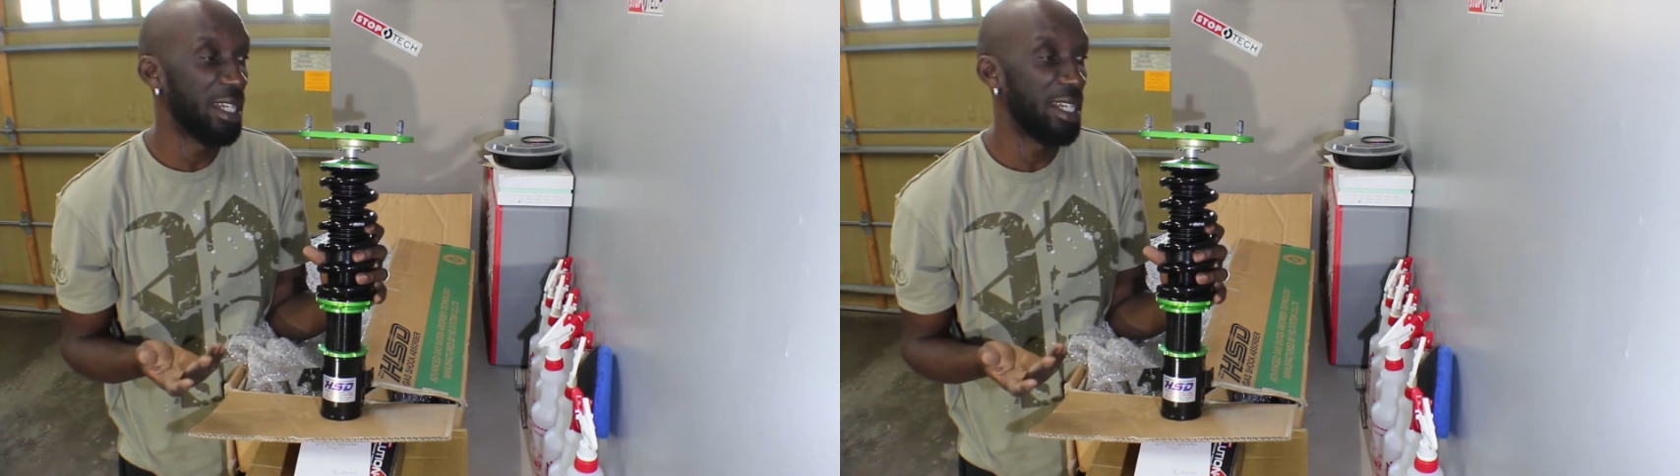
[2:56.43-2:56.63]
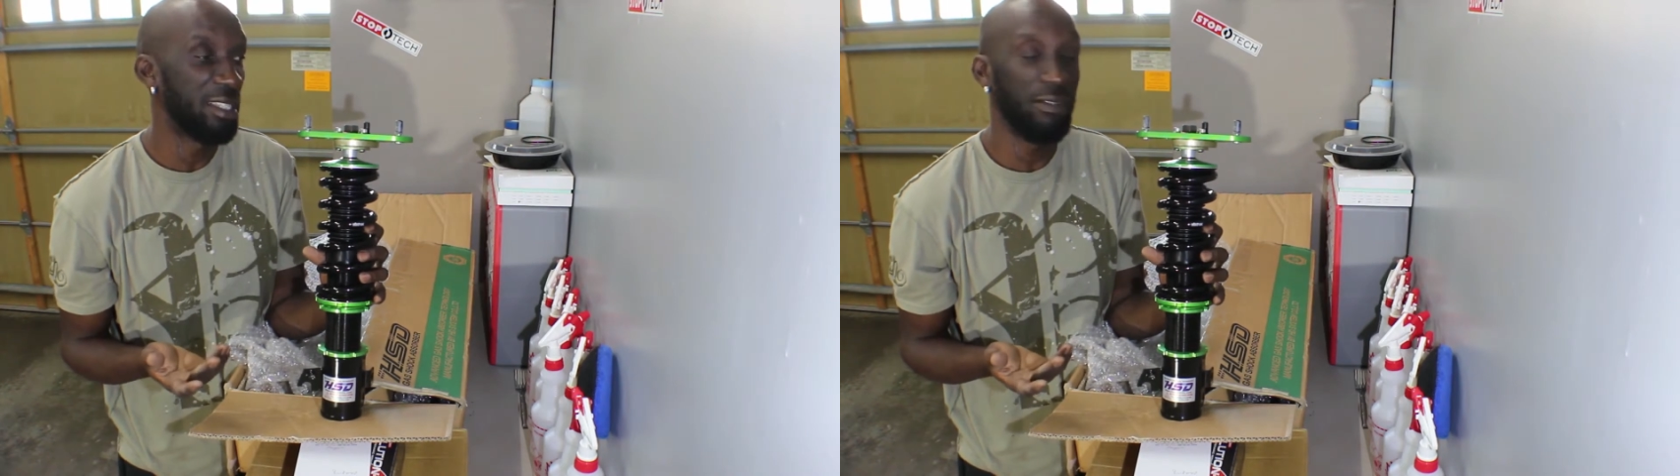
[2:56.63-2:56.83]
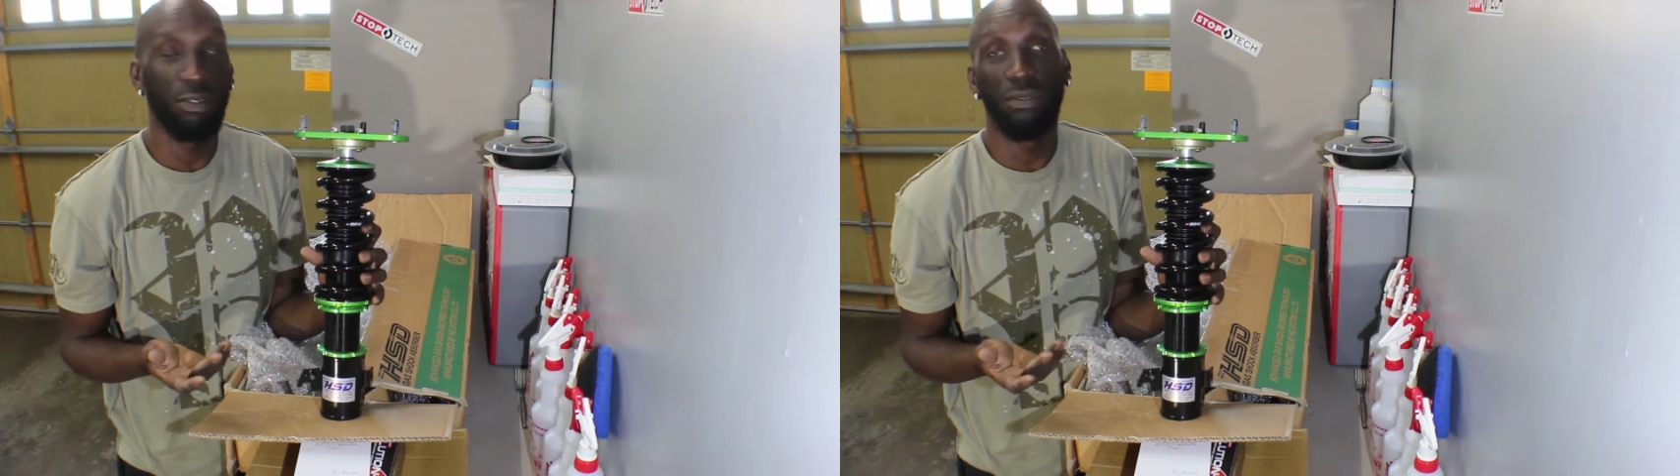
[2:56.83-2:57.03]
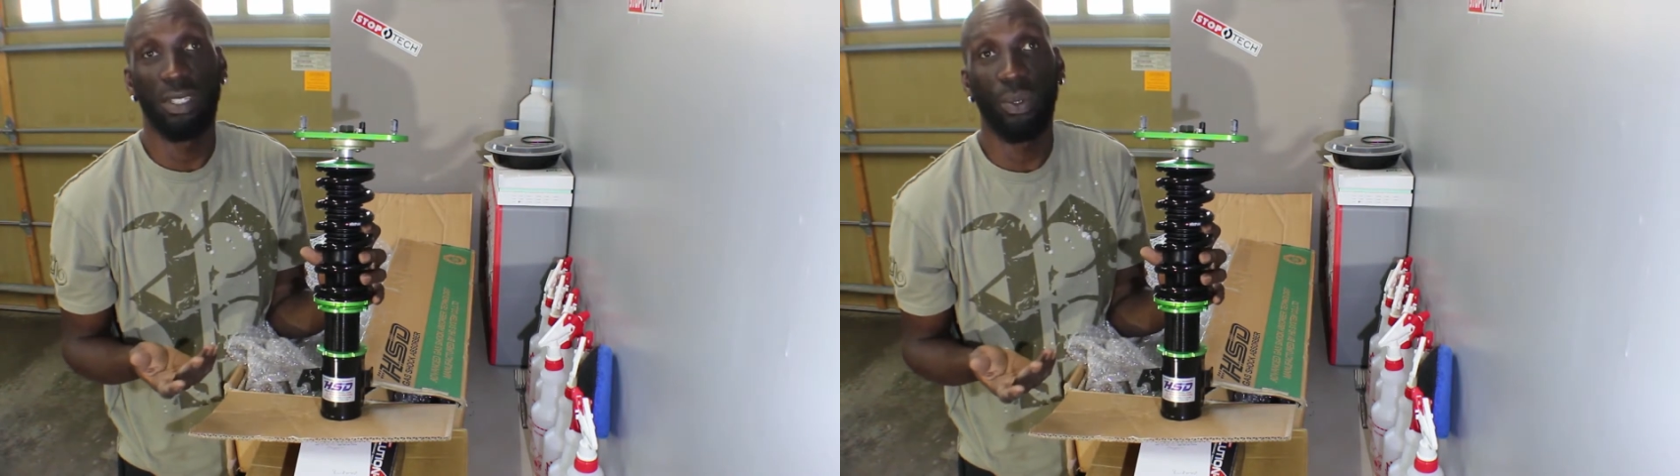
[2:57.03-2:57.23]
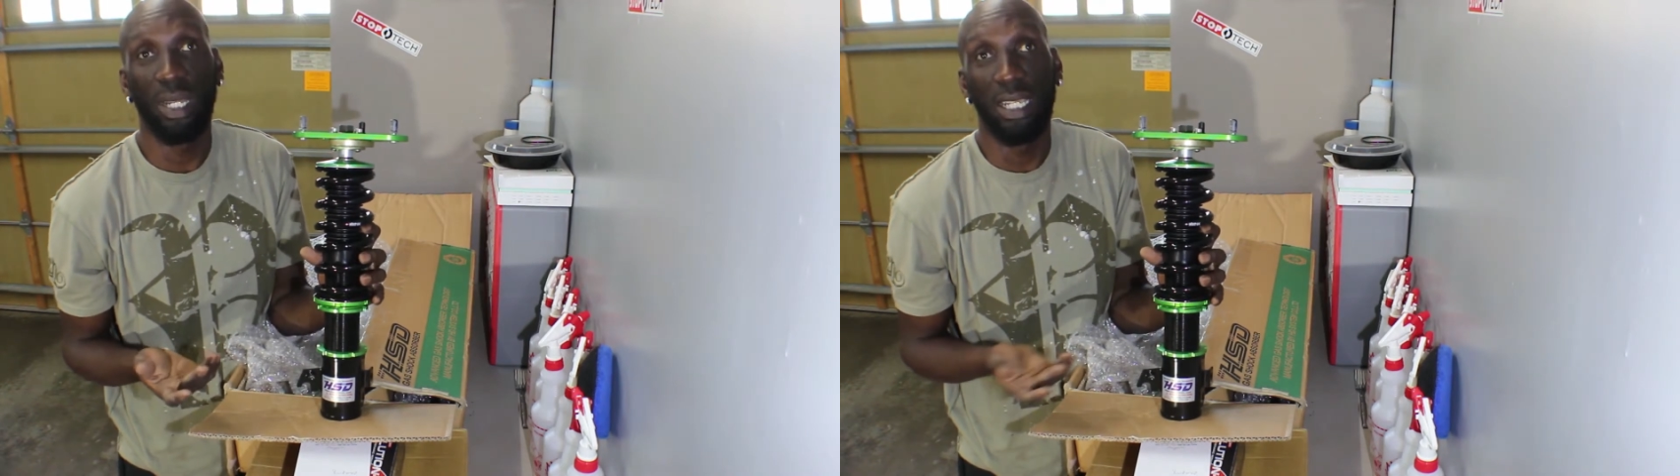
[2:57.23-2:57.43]
that stuff for over
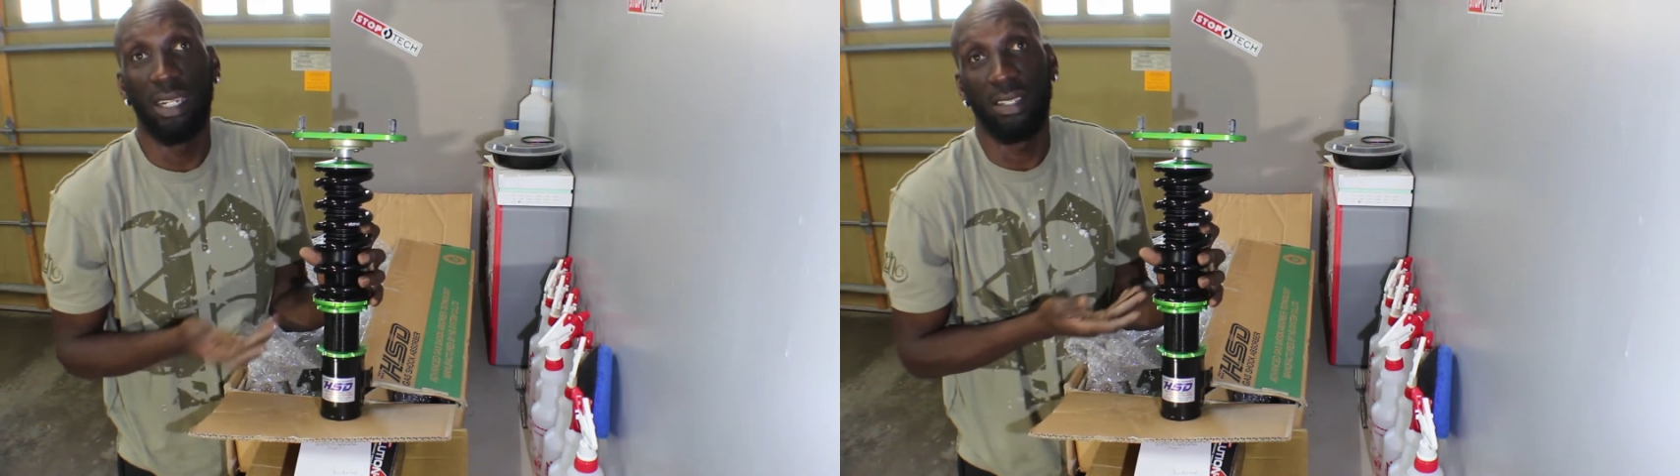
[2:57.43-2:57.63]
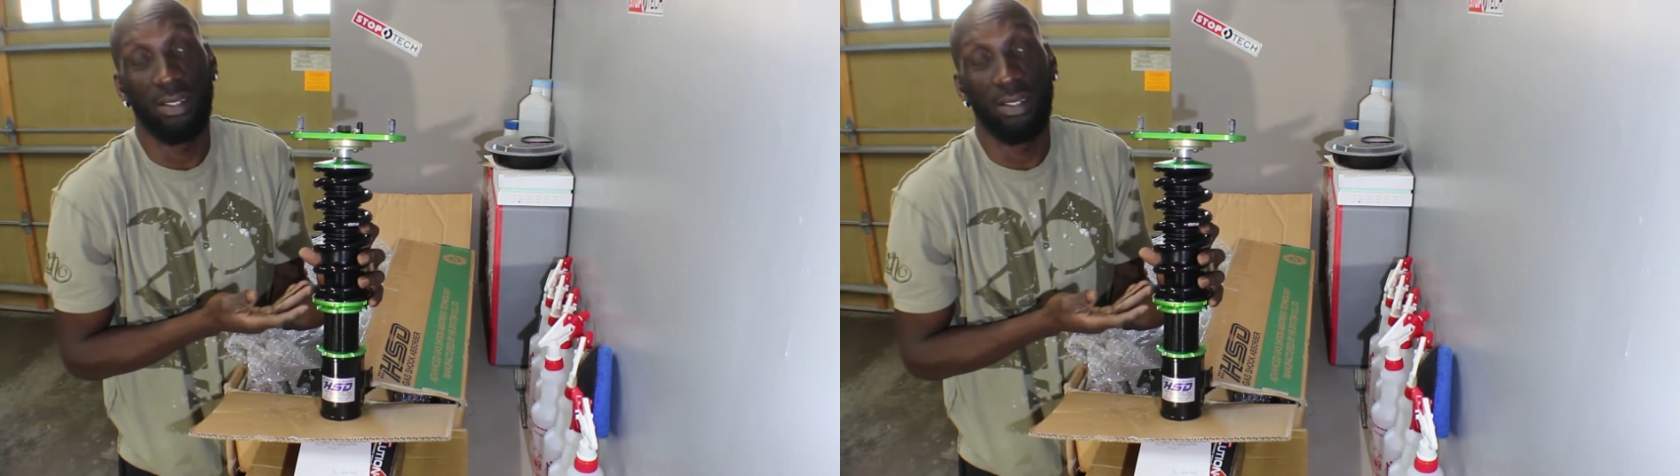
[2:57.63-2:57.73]
20 years,